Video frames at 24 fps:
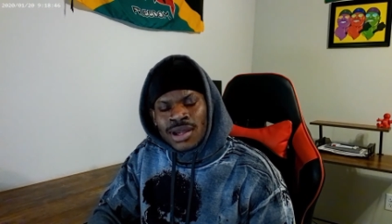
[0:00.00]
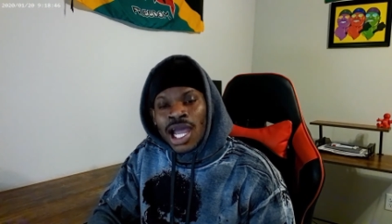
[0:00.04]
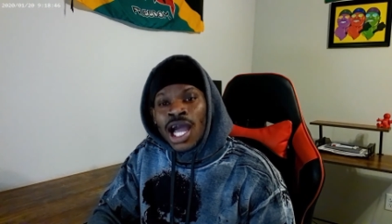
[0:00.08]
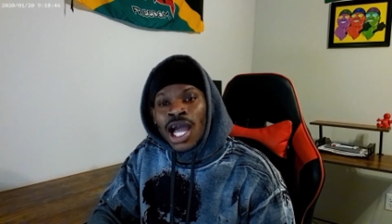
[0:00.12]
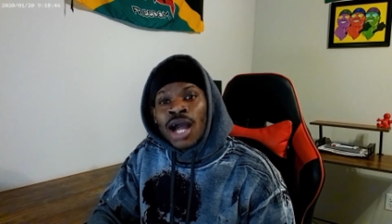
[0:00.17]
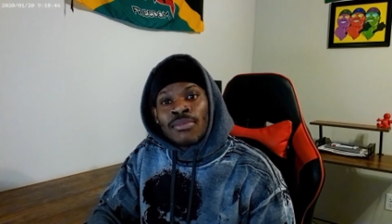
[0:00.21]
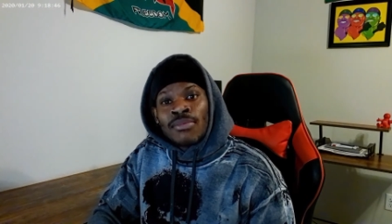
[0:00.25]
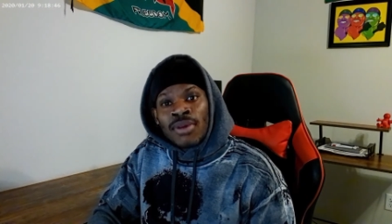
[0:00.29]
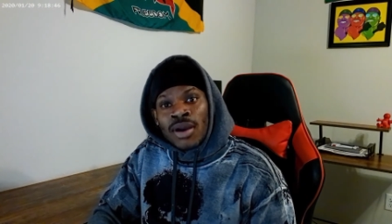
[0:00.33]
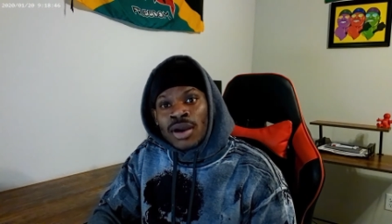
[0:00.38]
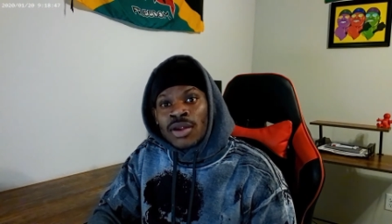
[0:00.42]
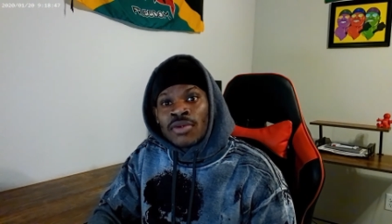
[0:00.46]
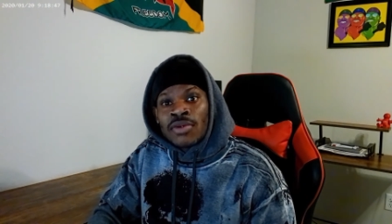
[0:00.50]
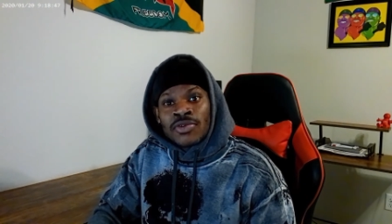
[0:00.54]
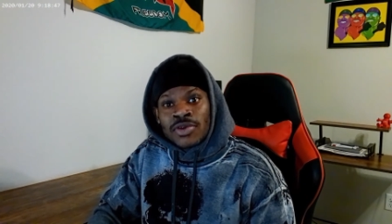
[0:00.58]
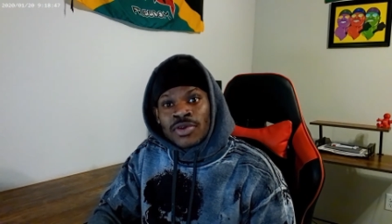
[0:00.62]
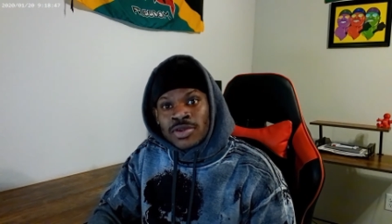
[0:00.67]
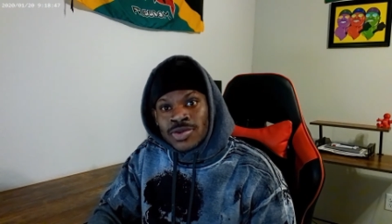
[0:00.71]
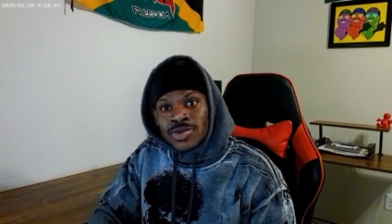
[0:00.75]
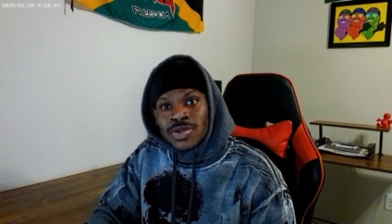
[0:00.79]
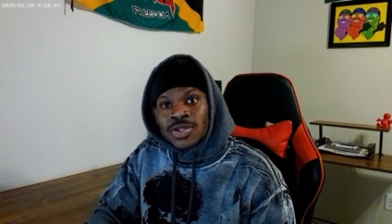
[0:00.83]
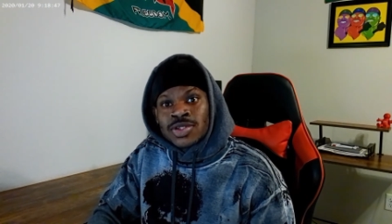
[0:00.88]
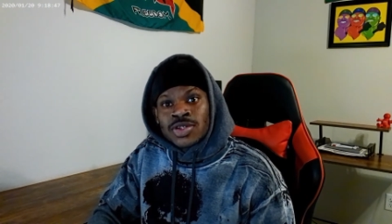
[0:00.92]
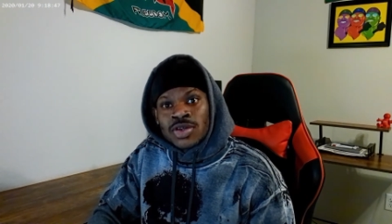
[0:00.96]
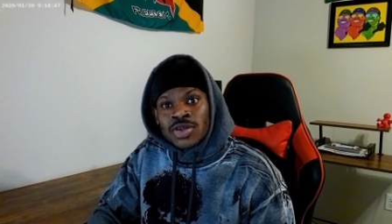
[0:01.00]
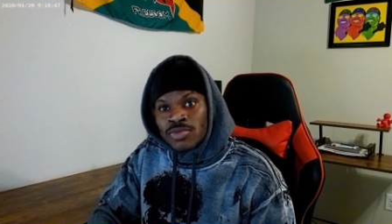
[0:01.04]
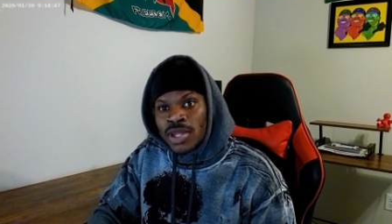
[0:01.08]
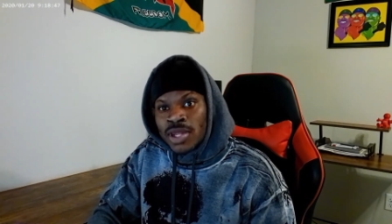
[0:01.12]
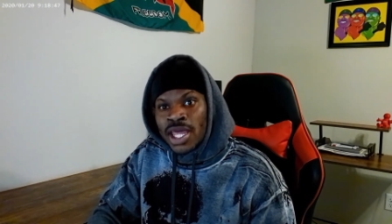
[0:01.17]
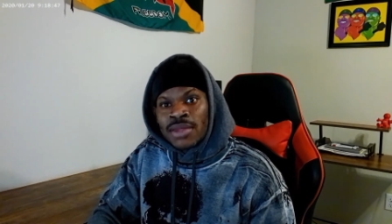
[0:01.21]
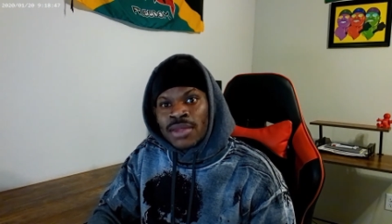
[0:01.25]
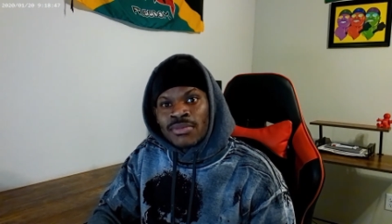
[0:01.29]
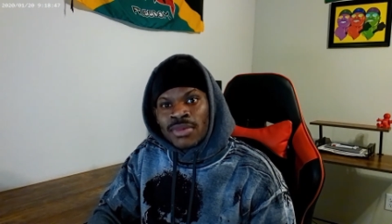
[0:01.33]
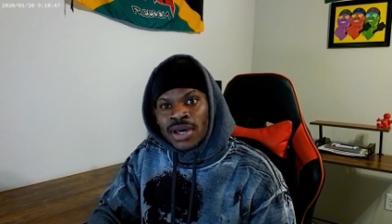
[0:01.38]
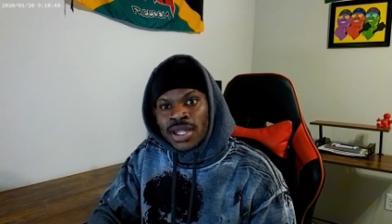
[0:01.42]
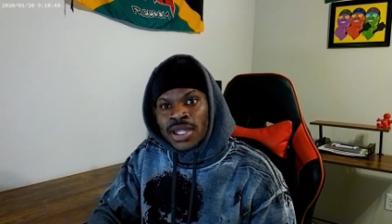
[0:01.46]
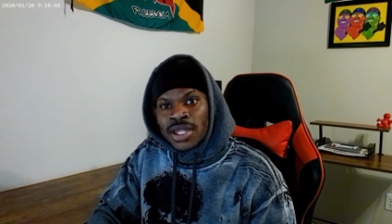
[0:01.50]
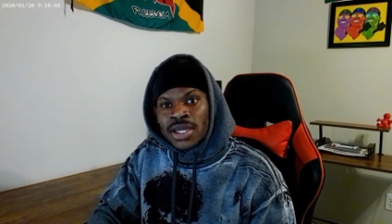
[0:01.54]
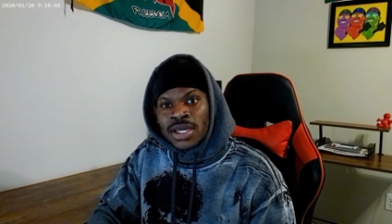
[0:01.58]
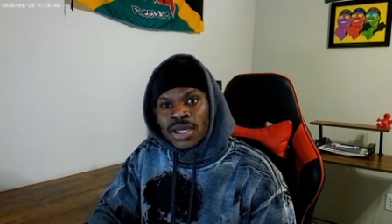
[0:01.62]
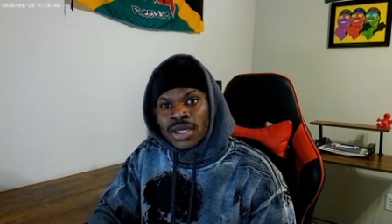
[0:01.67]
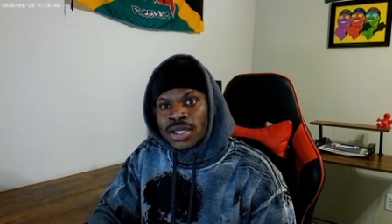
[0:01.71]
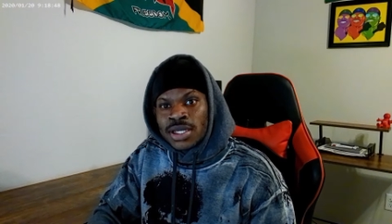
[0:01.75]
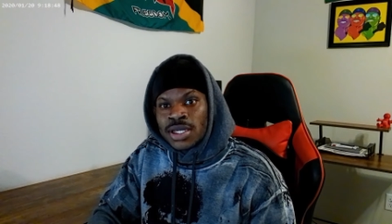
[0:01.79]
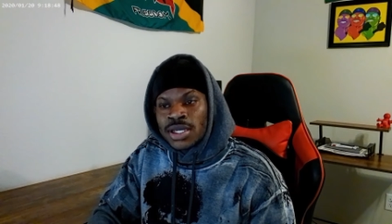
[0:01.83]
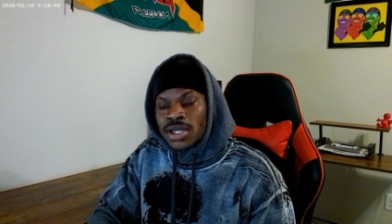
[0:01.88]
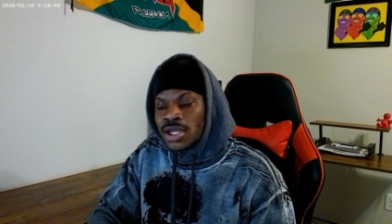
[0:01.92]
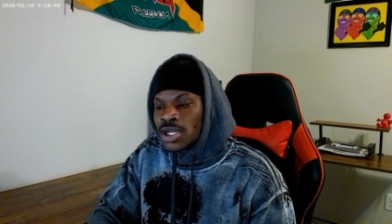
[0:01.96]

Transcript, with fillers: How bold of you to assume that, my nigga?